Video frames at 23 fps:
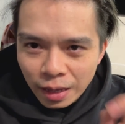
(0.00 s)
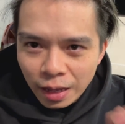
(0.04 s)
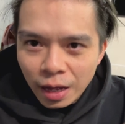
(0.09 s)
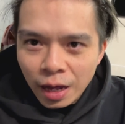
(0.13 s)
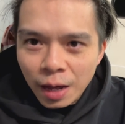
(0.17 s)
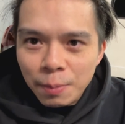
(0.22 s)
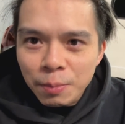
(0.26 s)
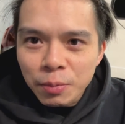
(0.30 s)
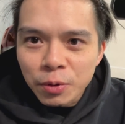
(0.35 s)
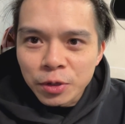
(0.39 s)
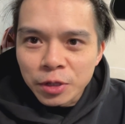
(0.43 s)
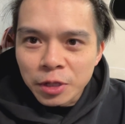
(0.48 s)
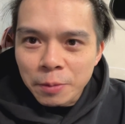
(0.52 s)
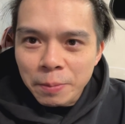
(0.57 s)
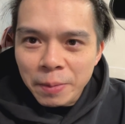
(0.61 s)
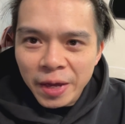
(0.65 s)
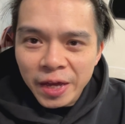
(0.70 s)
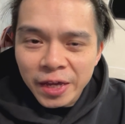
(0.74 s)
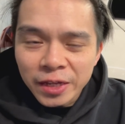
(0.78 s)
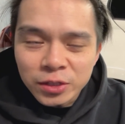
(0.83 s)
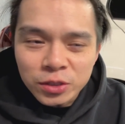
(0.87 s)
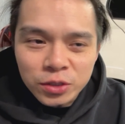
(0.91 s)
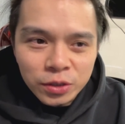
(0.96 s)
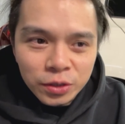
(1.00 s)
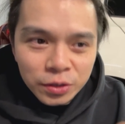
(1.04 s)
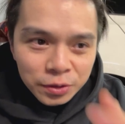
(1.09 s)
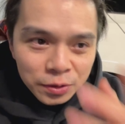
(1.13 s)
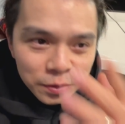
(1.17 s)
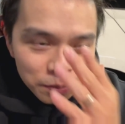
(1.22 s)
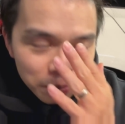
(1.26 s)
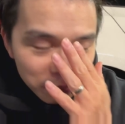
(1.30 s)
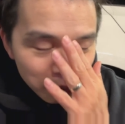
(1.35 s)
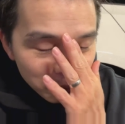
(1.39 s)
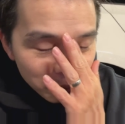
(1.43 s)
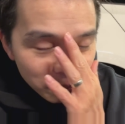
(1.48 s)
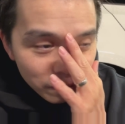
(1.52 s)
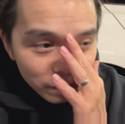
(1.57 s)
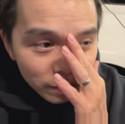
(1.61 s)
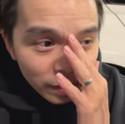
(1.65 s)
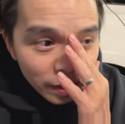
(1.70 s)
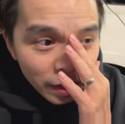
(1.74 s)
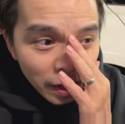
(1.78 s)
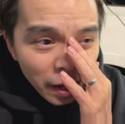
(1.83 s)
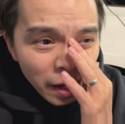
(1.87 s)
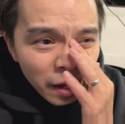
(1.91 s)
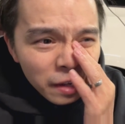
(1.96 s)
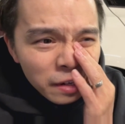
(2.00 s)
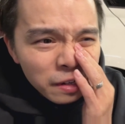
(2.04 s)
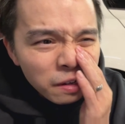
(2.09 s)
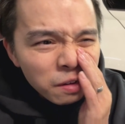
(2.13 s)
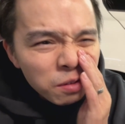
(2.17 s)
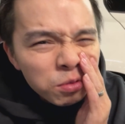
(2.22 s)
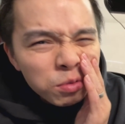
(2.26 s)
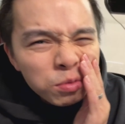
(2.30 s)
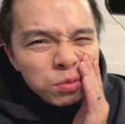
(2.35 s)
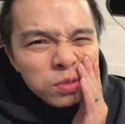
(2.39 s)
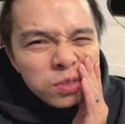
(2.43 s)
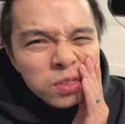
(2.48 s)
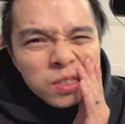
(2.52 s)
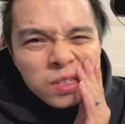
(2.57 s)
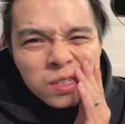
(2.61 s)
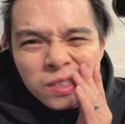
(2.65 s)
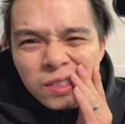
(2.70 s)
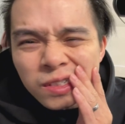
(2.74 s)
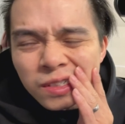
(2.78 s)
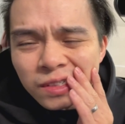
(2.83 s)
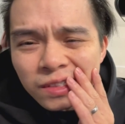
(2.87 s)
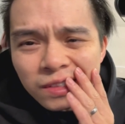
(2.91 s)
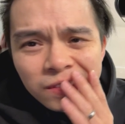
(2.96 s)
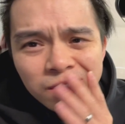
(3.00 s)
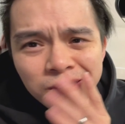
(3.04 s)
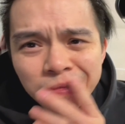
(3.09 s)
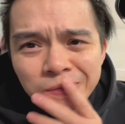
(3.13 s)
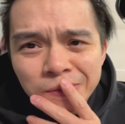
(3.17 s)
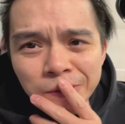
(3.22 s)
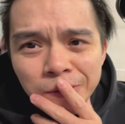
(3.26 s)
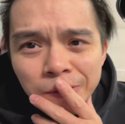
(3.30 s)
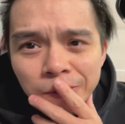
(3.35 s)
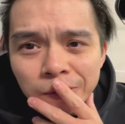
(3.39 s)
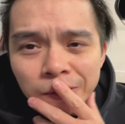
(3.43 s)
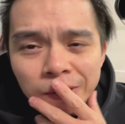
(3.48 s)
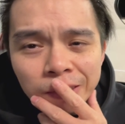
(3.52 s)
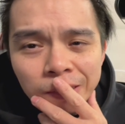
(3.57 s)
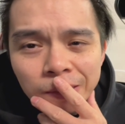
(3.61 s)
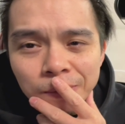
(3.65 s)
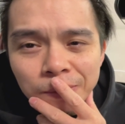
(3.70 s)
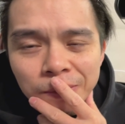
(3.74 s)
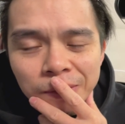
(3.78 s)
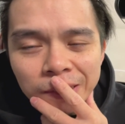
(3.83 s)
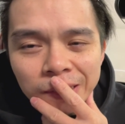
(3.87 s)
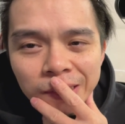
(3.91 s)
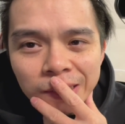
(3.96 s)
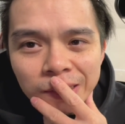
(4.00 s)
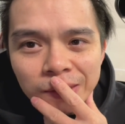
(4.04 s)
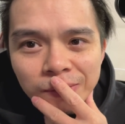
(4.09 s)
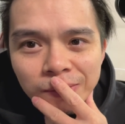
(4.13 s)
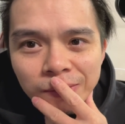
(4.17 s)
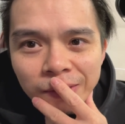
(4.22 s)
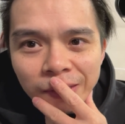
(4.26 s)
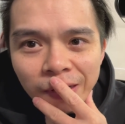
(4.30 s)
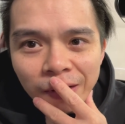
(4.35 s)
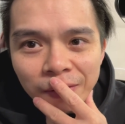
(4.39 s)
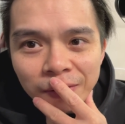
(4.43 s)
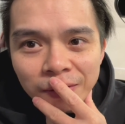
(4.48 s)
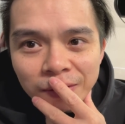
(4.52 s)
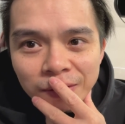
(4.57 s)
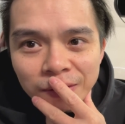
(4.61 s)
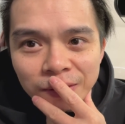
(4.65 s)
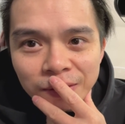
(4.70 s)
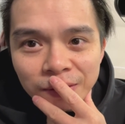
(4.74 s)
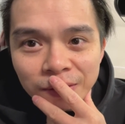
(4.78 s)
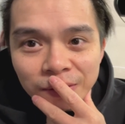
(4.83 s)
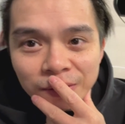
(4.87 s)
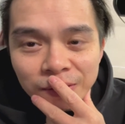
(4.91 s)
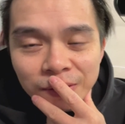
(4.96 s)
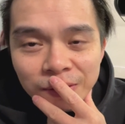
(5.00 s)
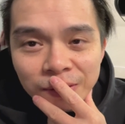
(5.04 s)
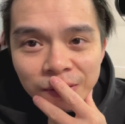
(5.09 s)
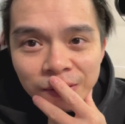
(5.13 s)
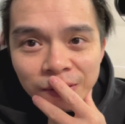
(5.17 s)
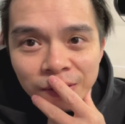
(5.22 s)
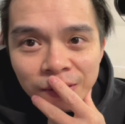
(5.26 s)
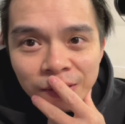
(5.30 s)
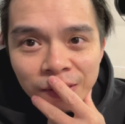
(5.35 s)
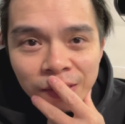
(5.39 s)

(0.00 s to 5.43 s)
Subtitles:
I put the paint on, and I was not quite pleased with how it looks.